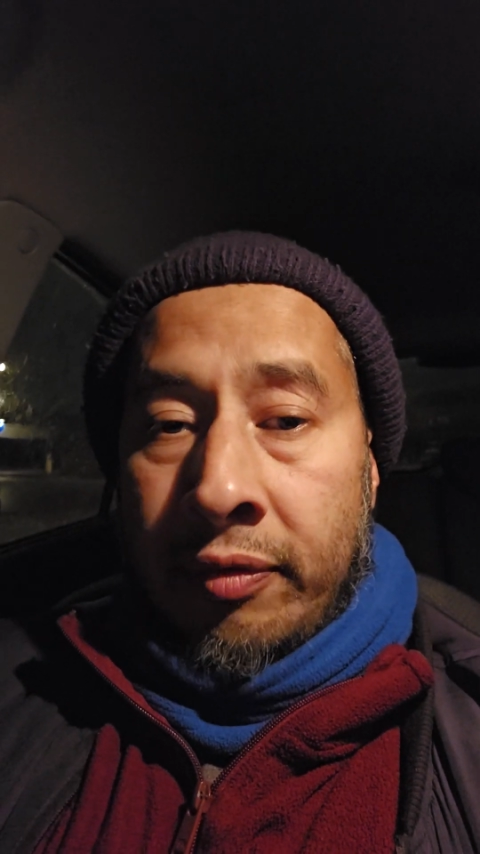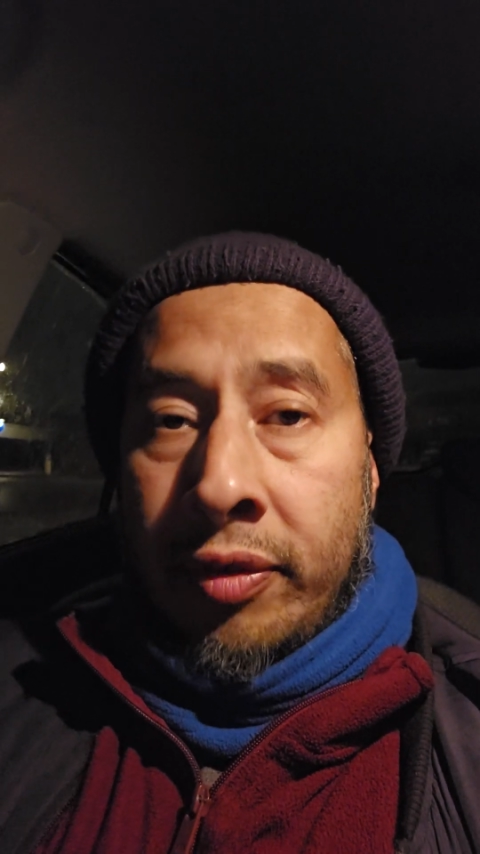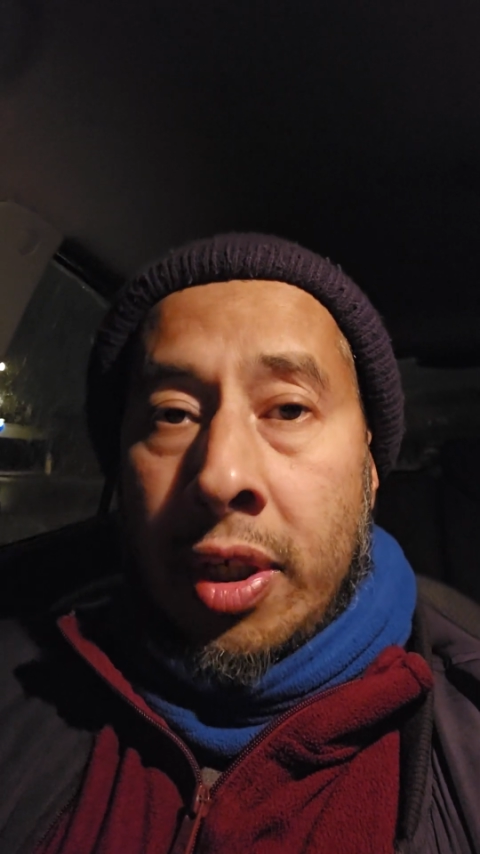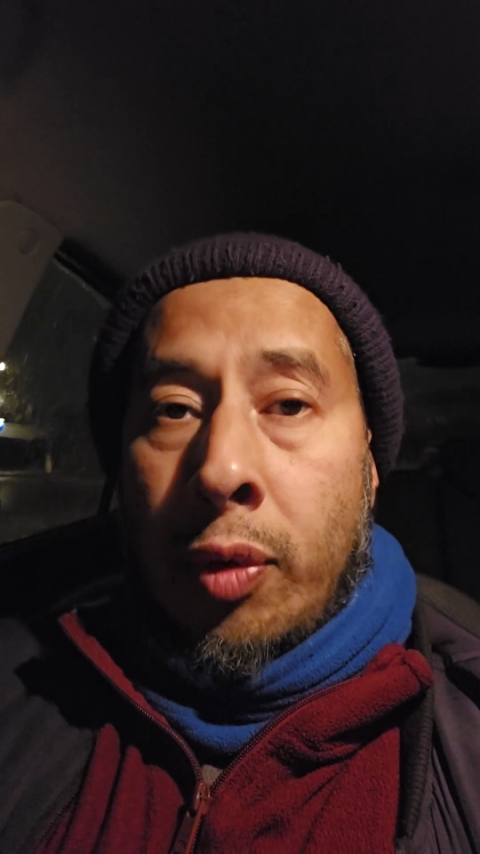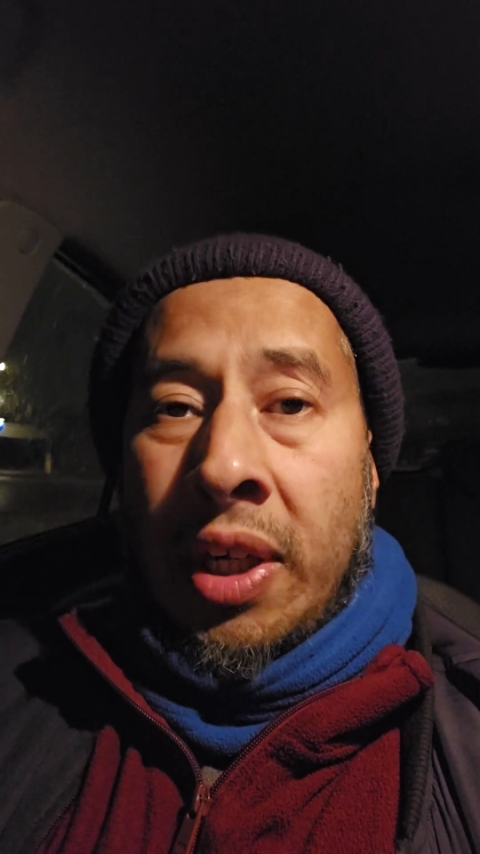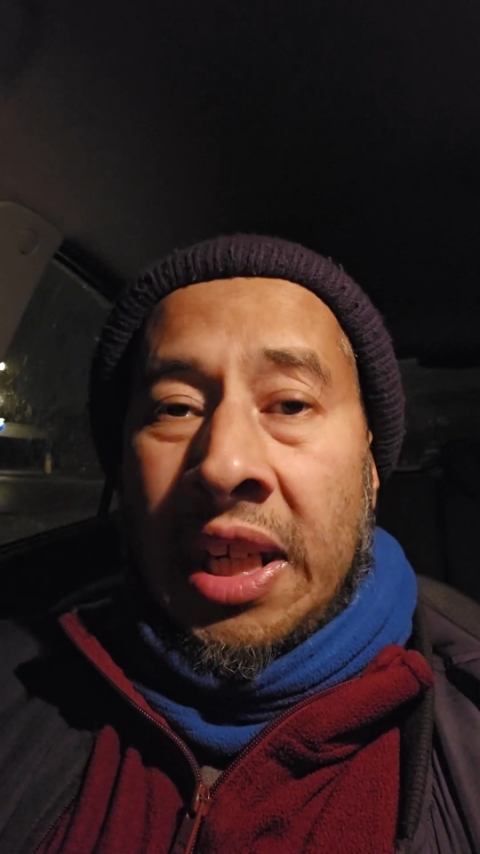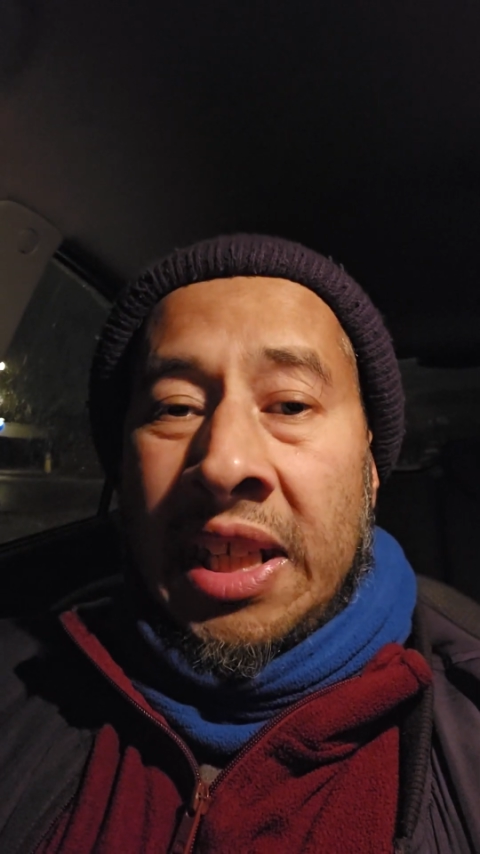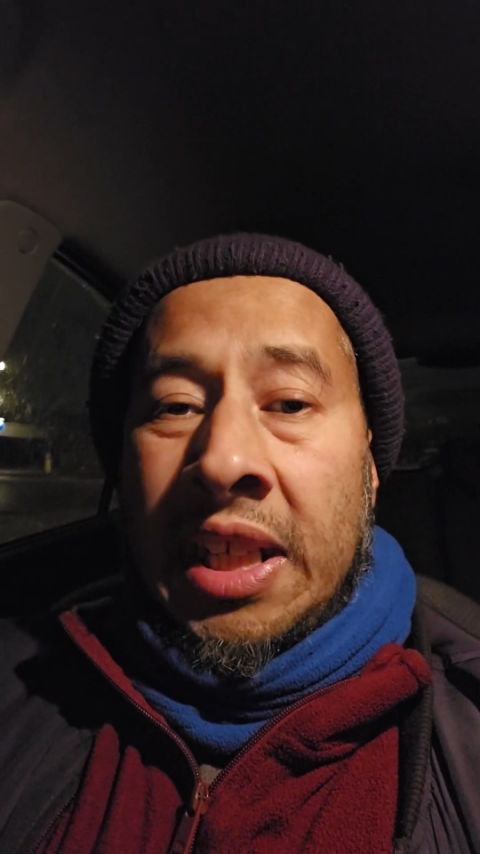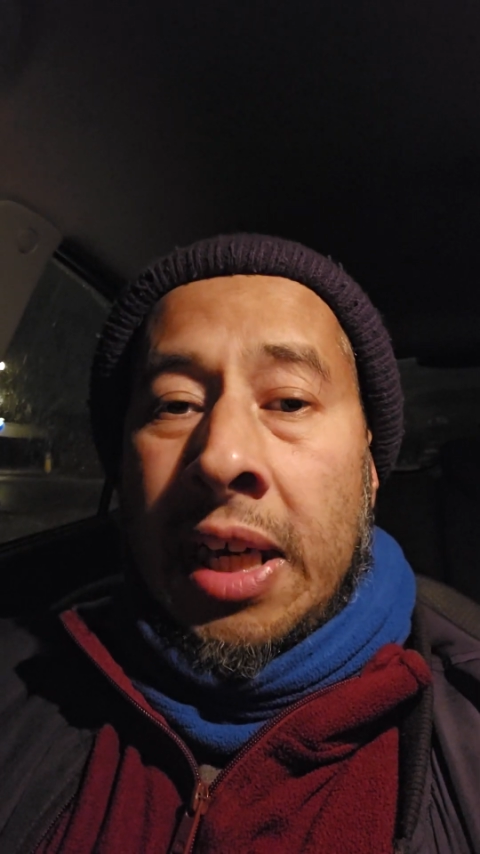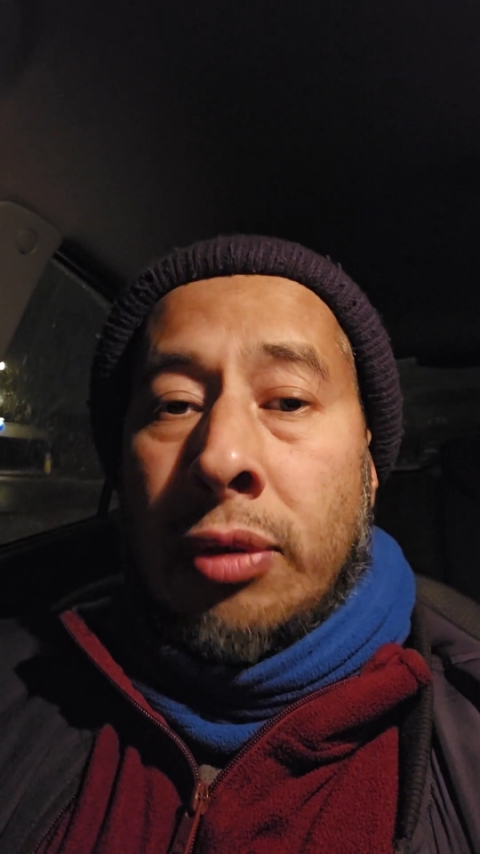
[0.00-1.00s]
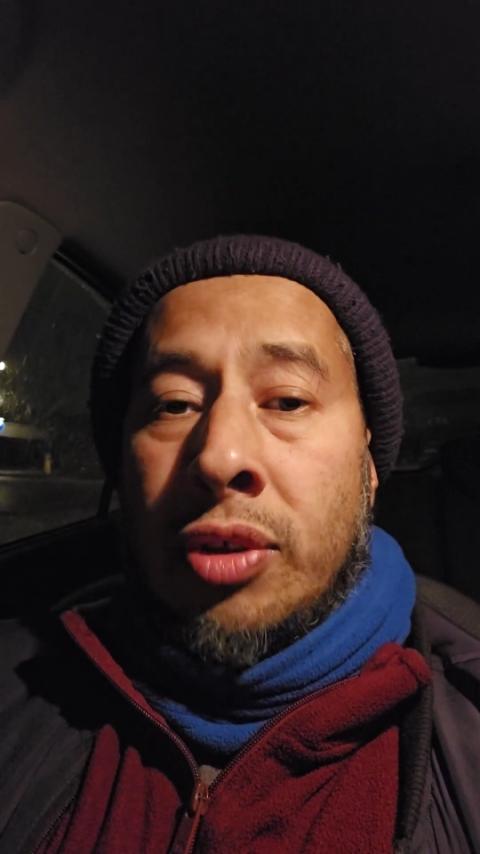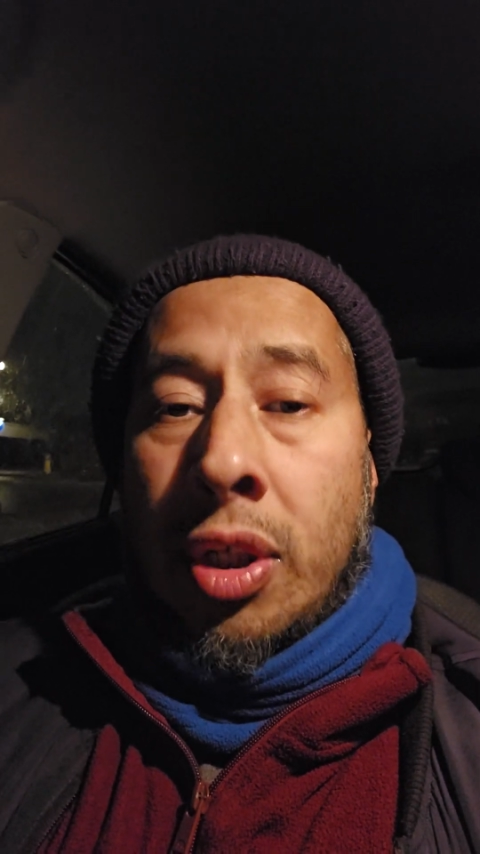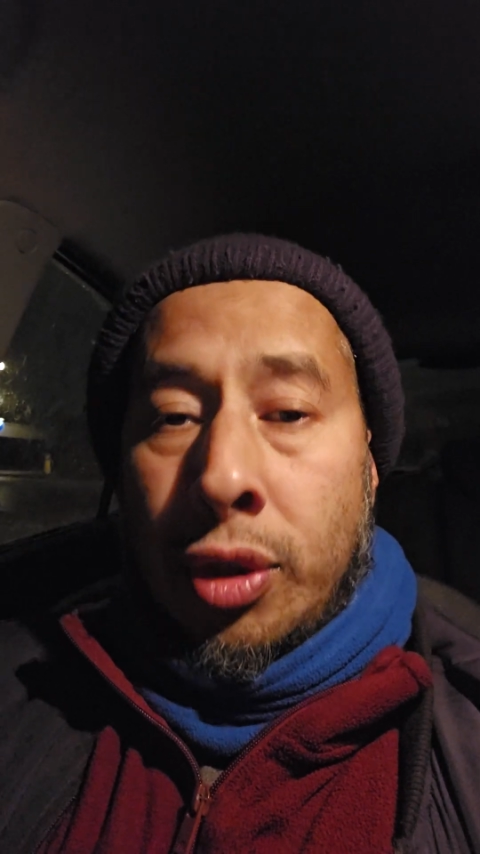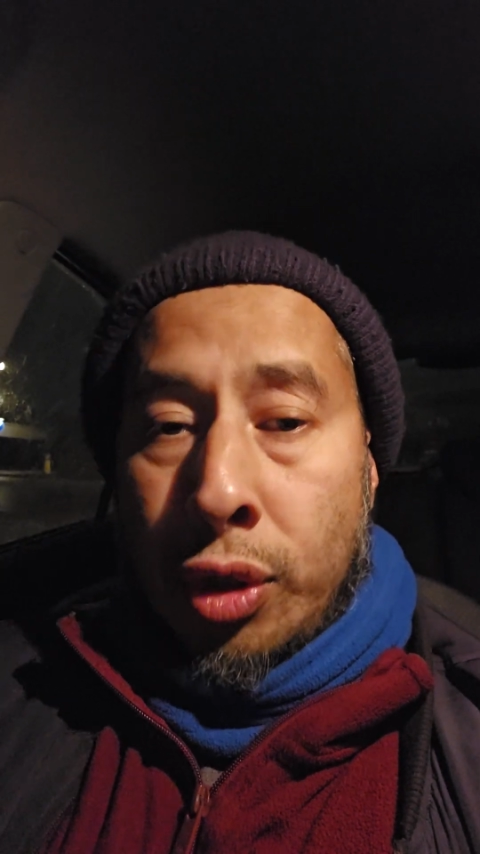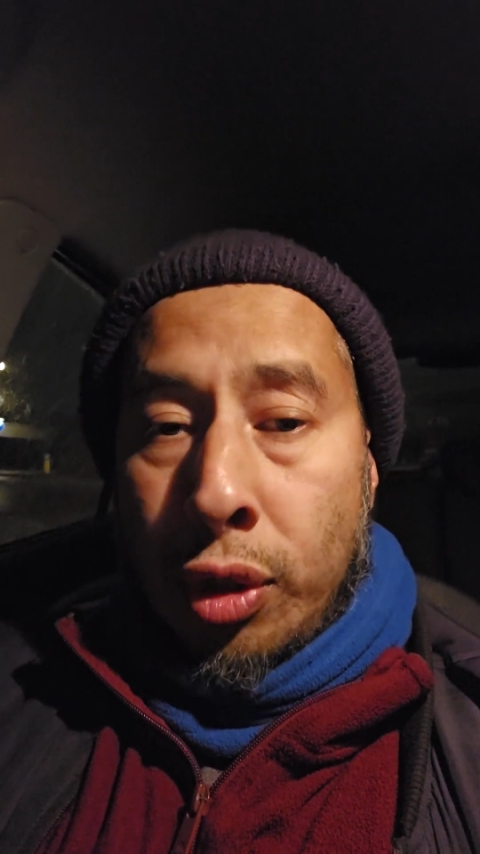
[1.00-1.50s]
Free will allows
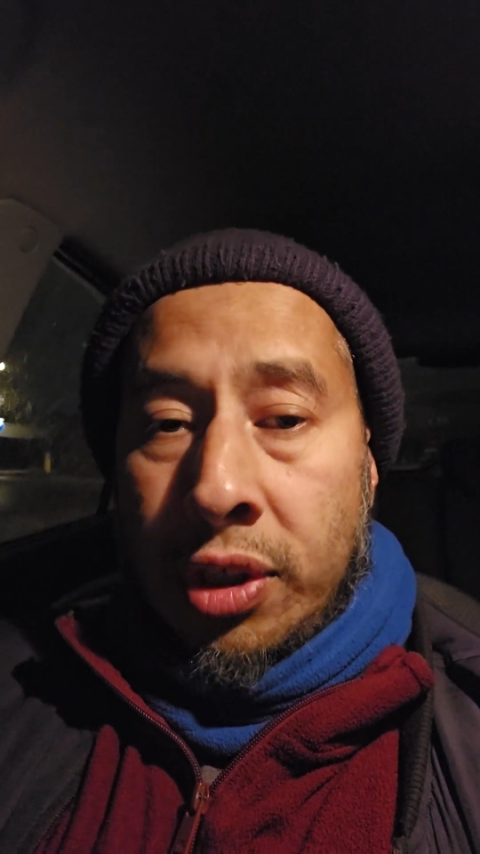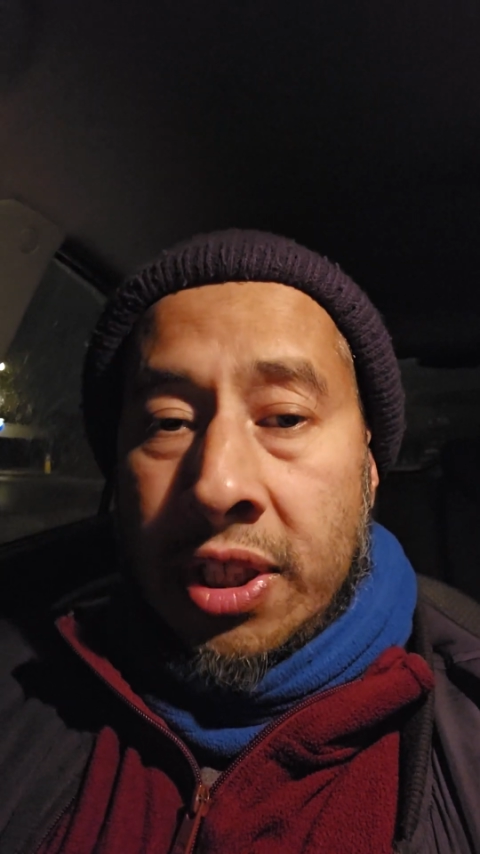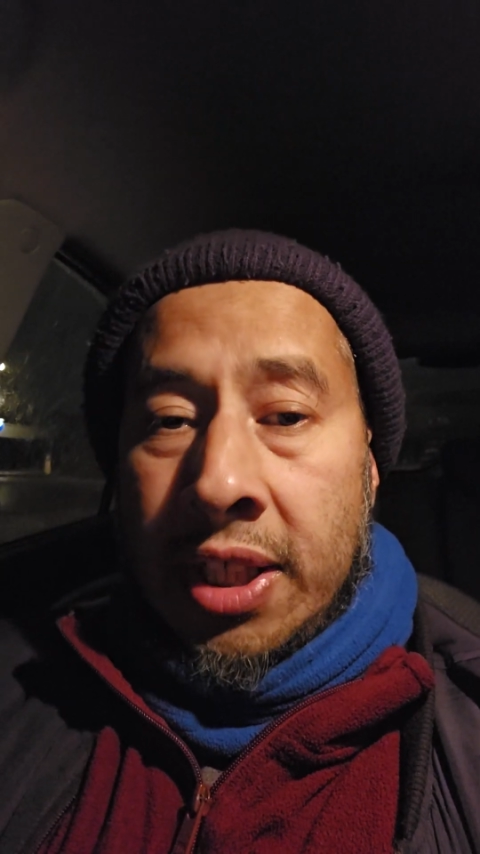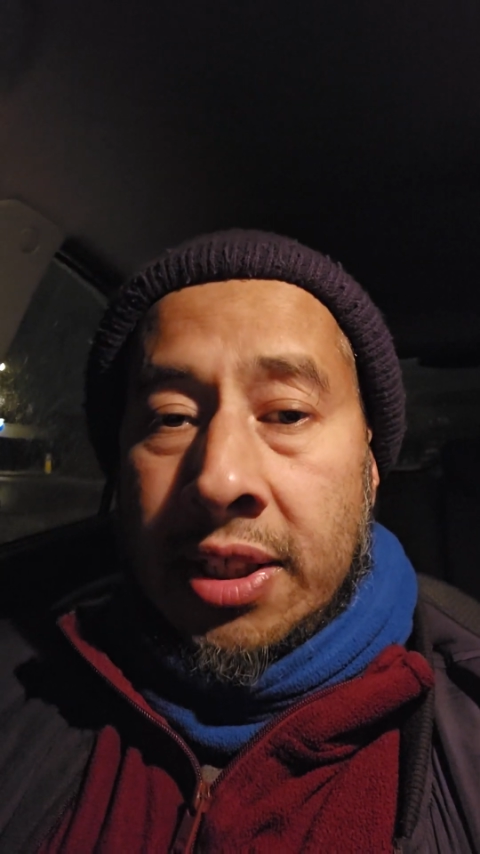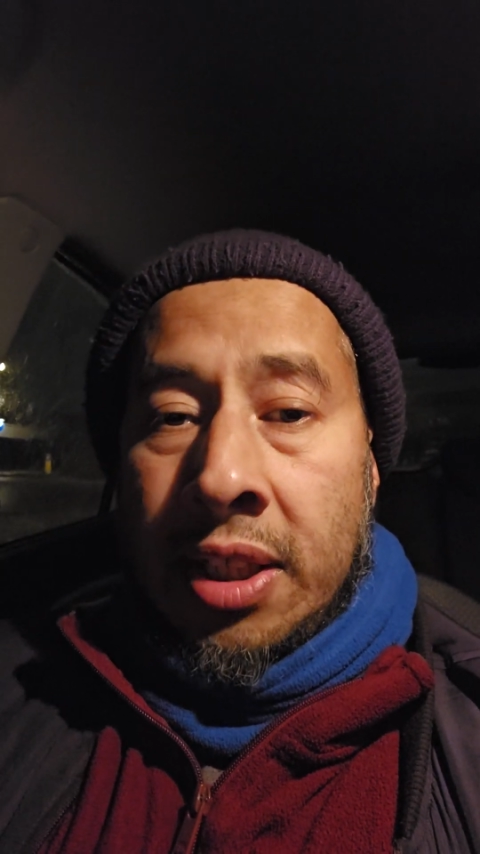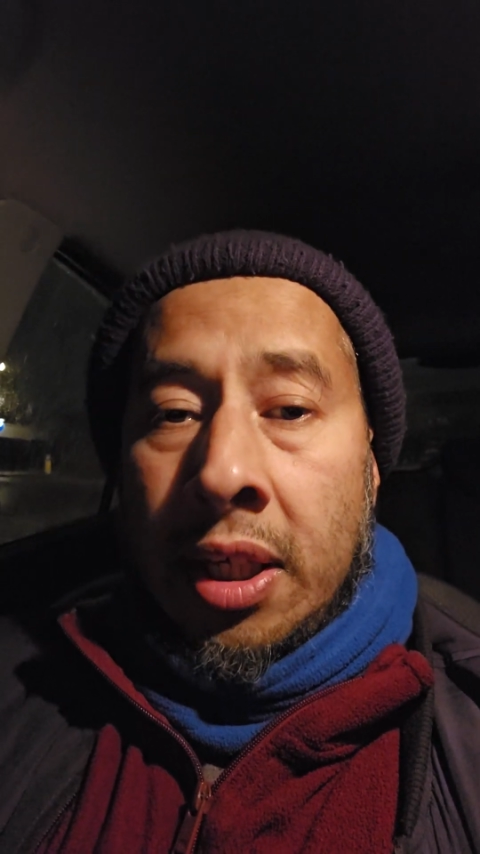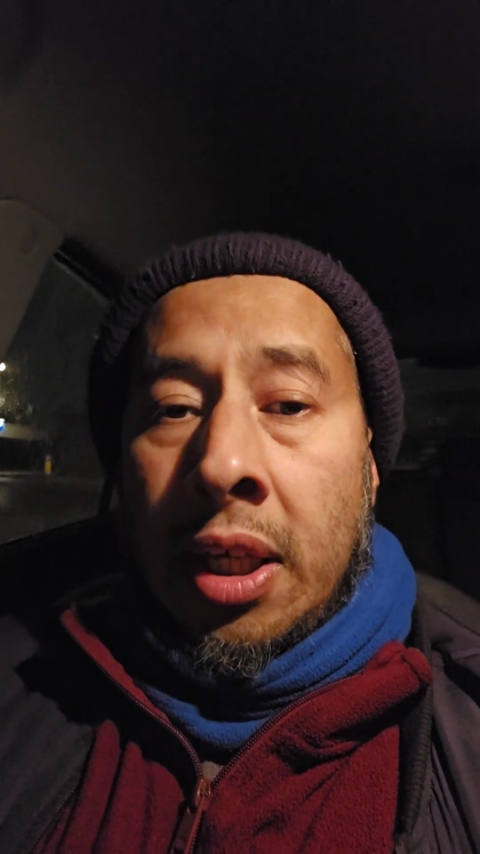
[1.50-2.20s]
choices,